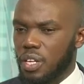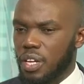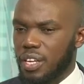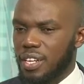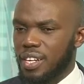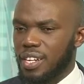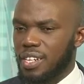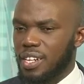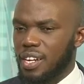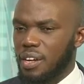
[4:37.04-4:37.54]

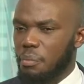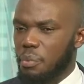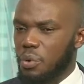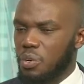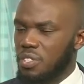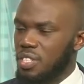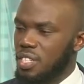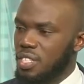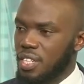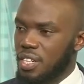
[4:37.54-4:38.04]
created
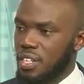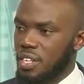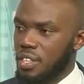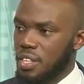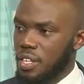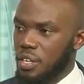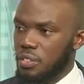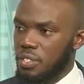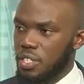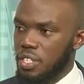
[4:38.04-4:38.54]
about
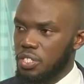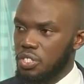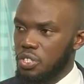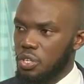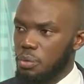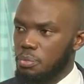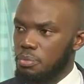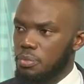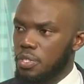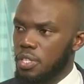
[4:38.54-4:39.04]
600,000
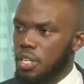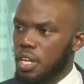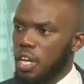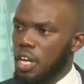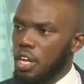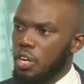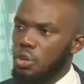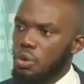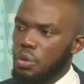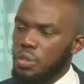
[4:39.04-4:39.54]
jobs.
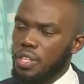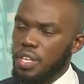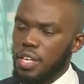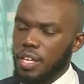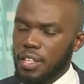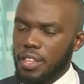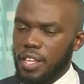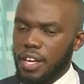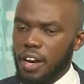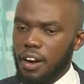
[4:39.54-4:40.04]
Do you
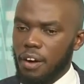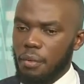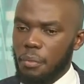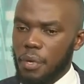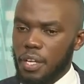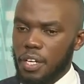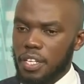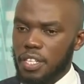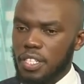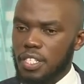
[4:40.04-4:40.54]
think the
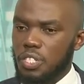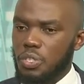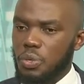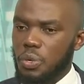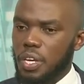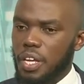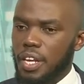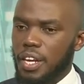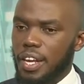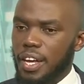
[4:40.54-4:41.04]
government is
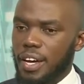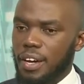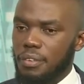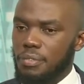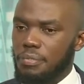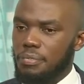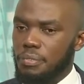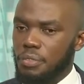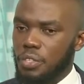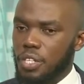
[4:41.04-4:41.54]
doing
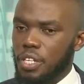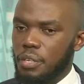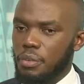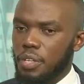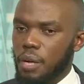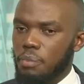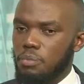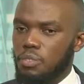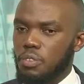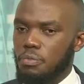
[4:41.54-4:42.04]
enough in
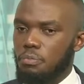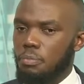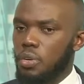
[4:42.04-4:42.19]
terms of